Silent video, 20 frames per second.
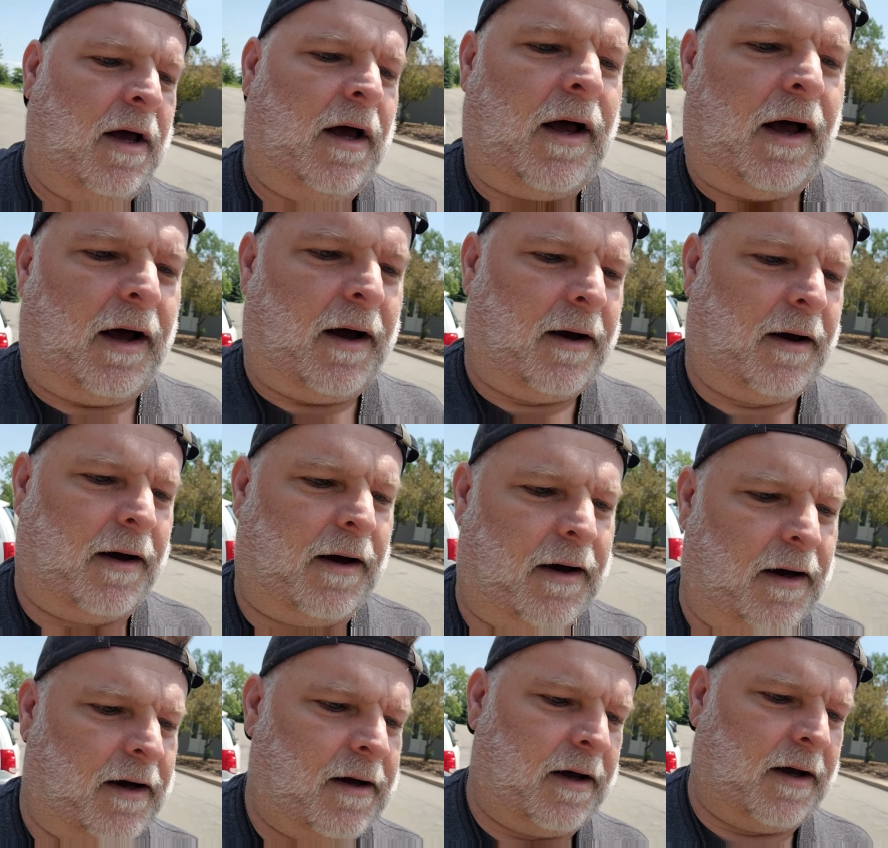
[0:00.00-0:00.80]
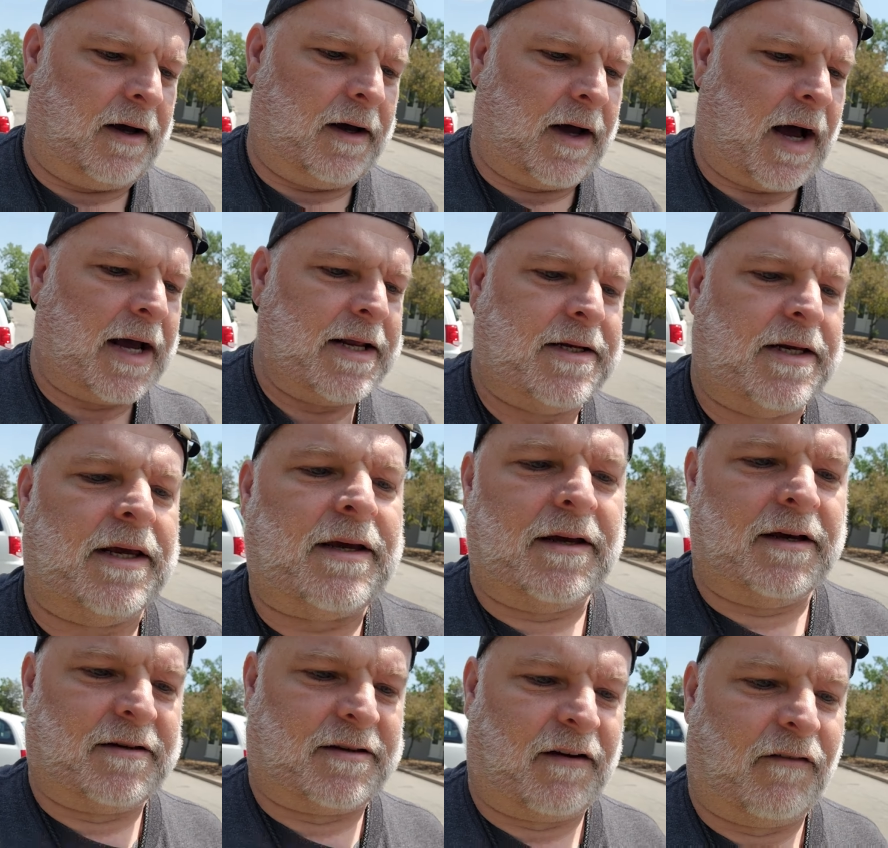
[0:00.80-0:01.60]

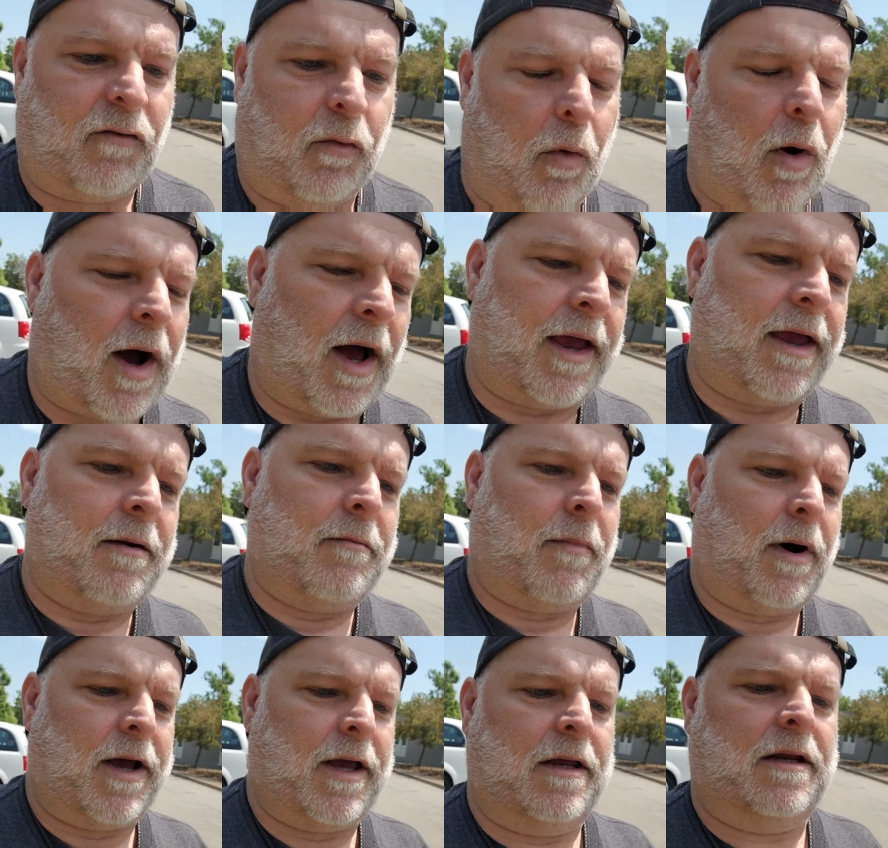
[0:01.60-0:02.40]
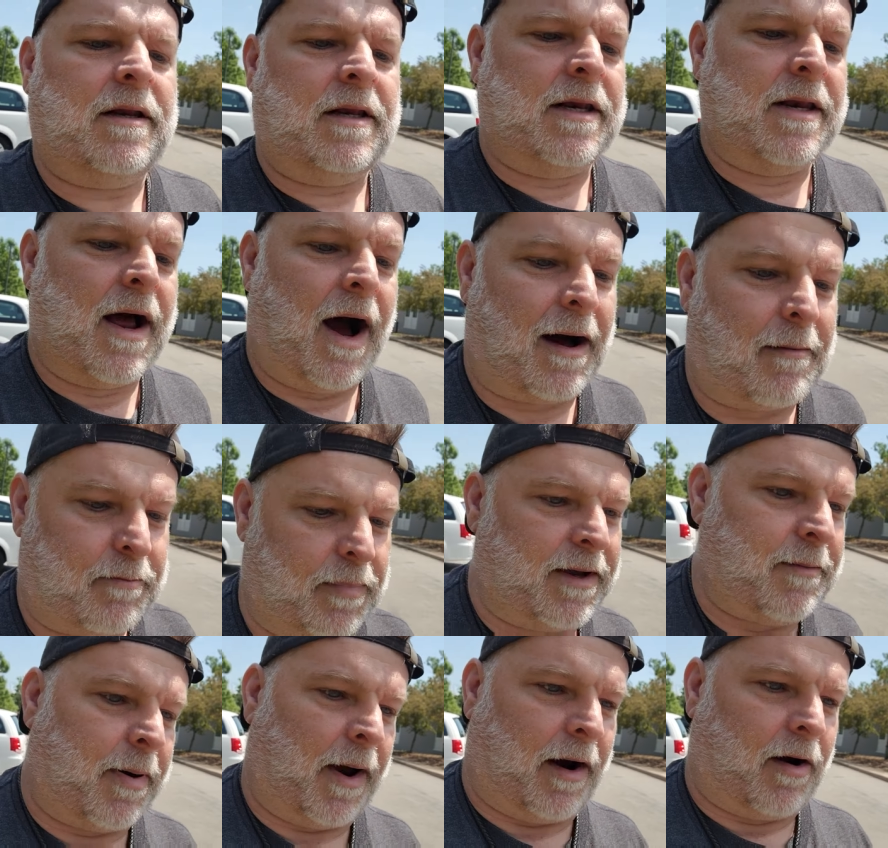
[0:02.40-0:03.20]
ideas of why it might not
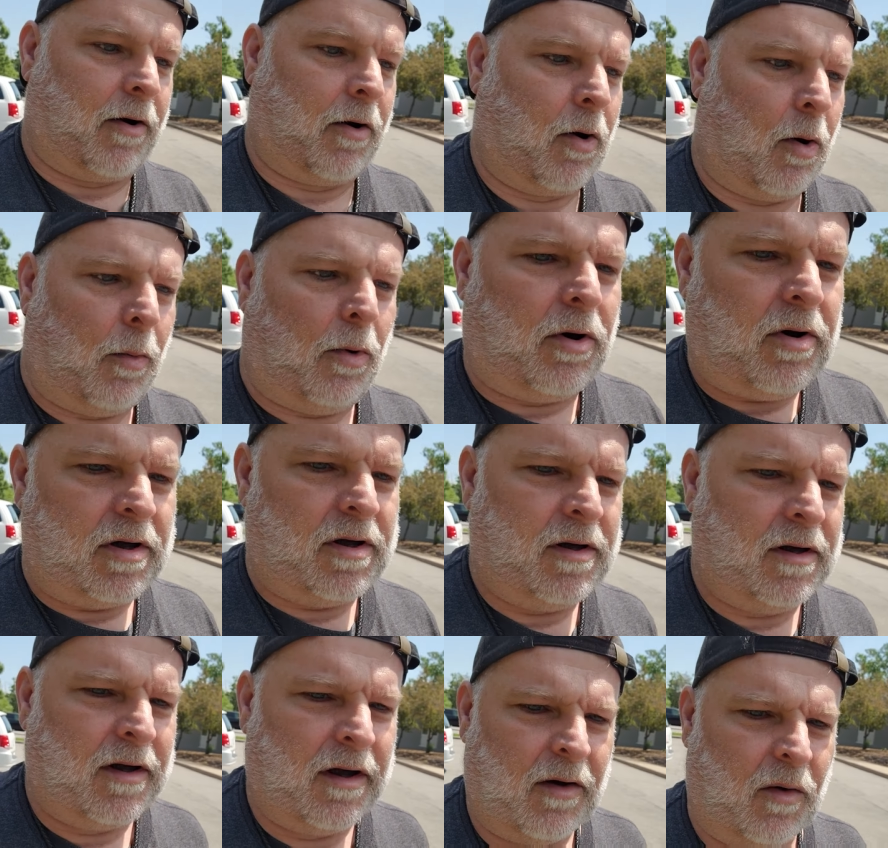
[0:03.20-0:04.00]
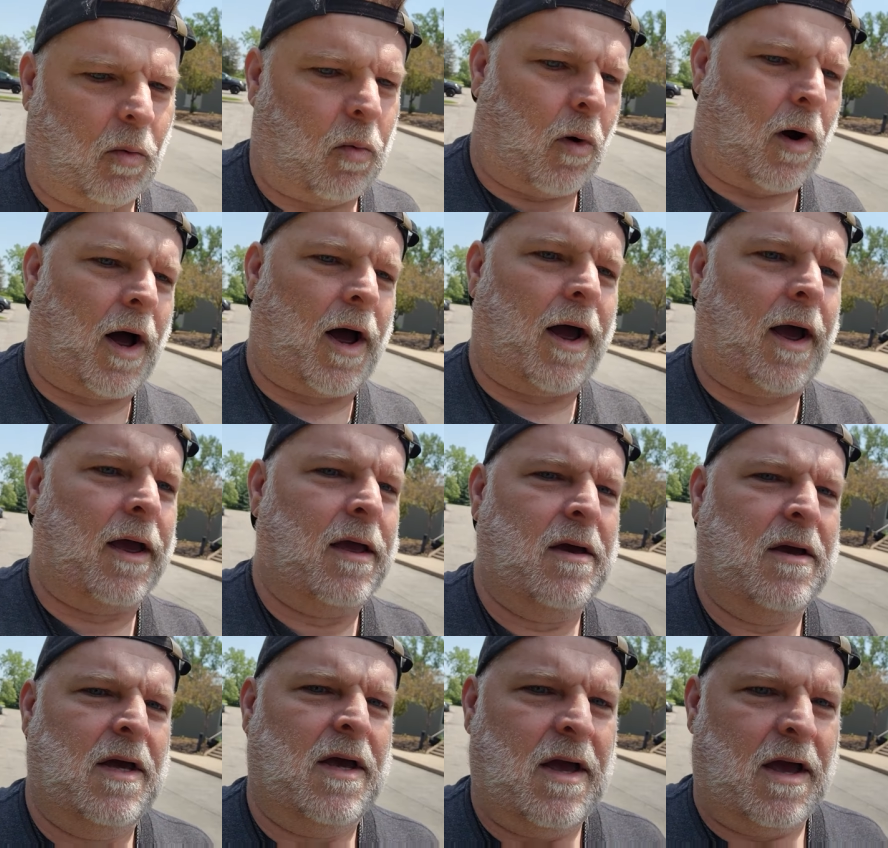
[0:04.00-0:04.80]
be paranormal, why
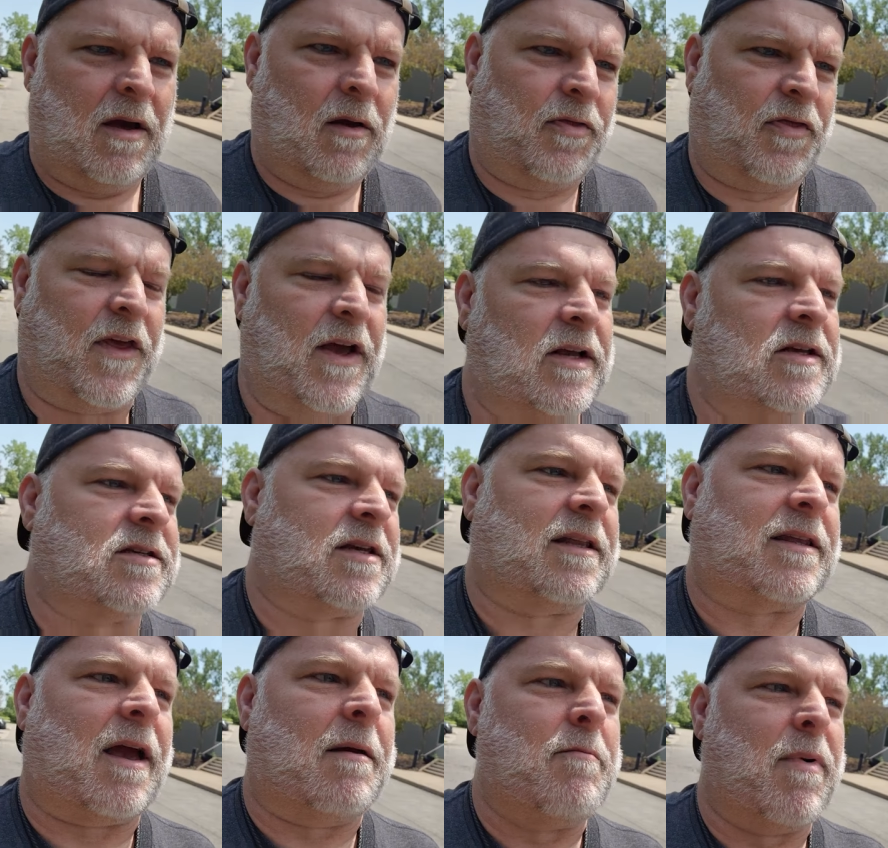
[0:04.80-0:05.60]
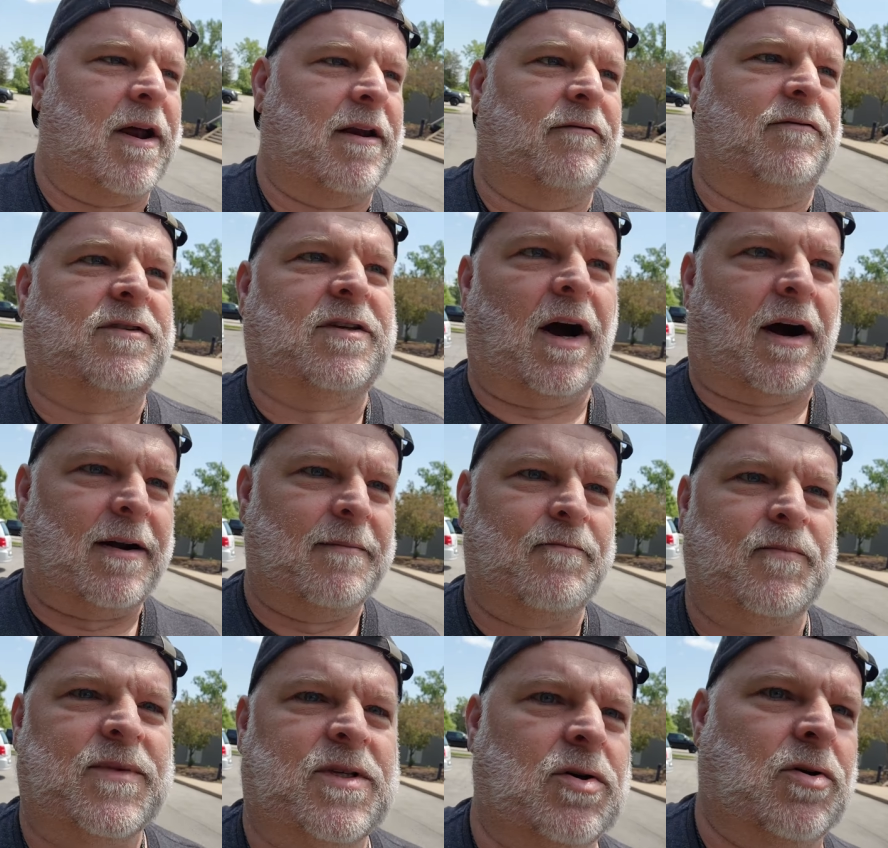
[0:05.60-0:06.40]
things that they might have
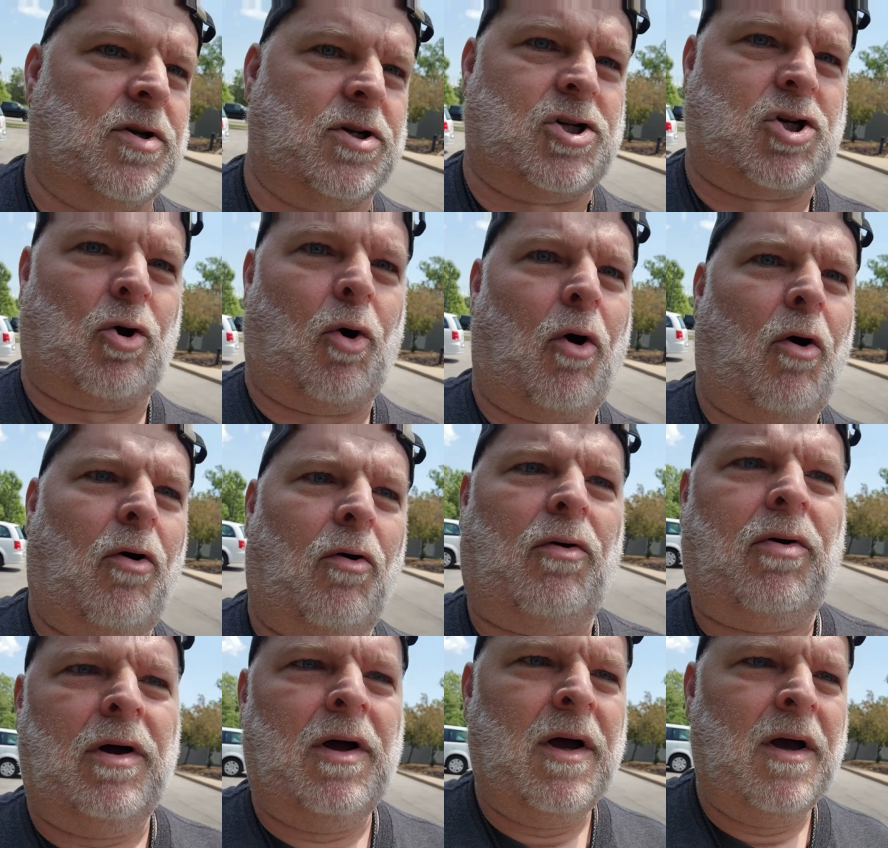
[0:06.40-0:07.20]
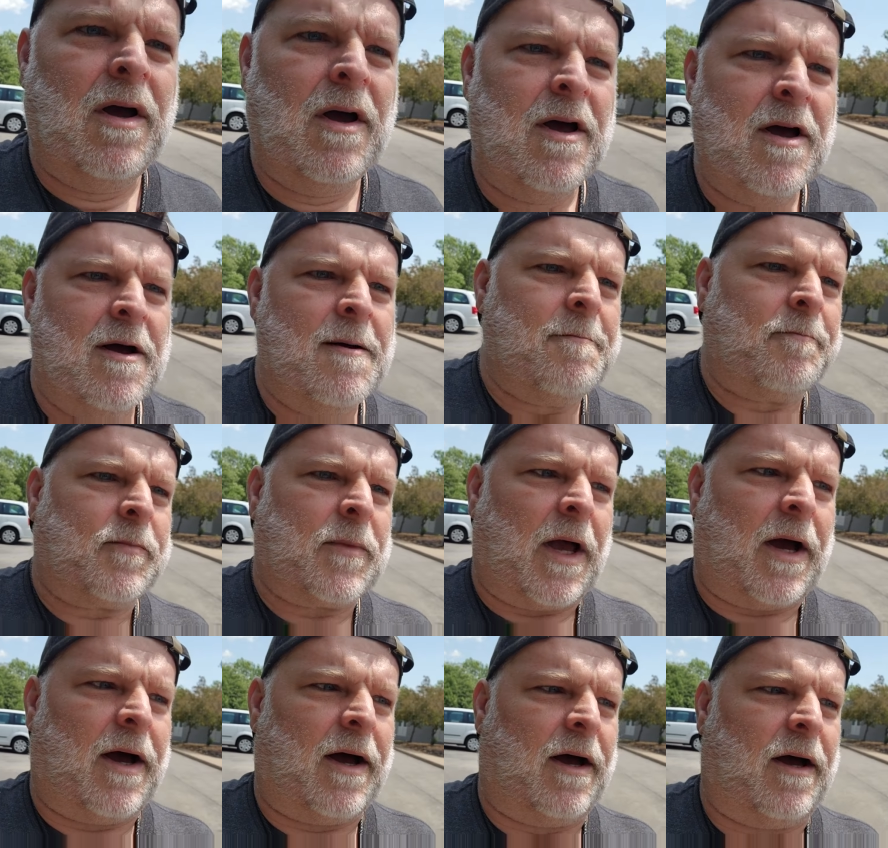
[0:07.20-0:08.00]
done to control
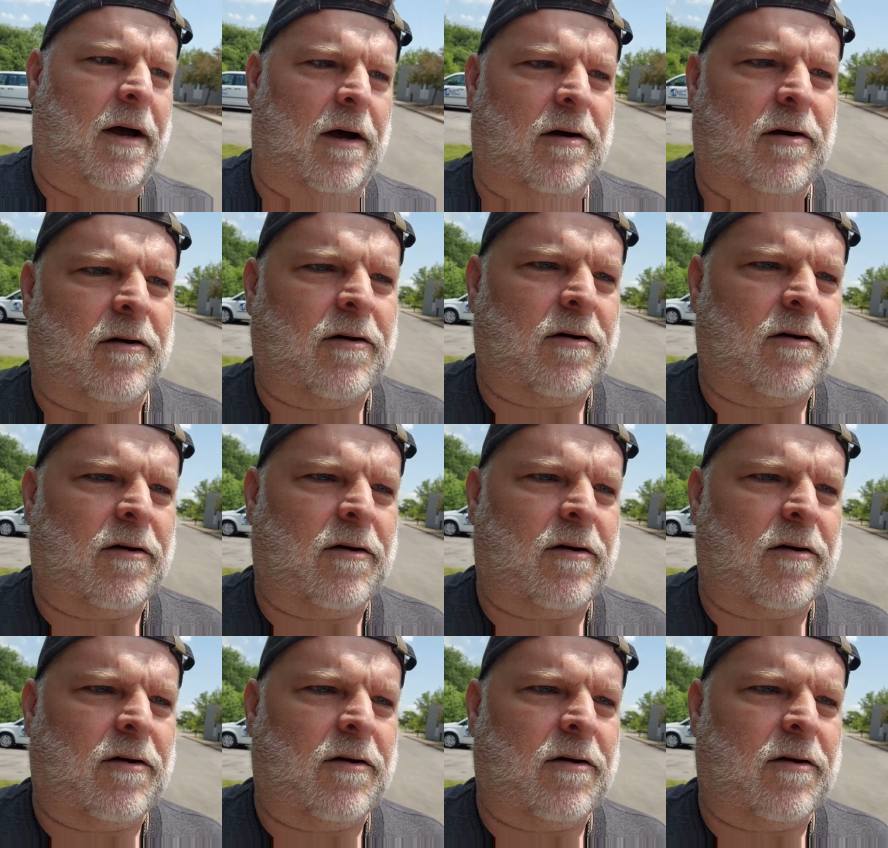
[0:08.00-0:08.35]
the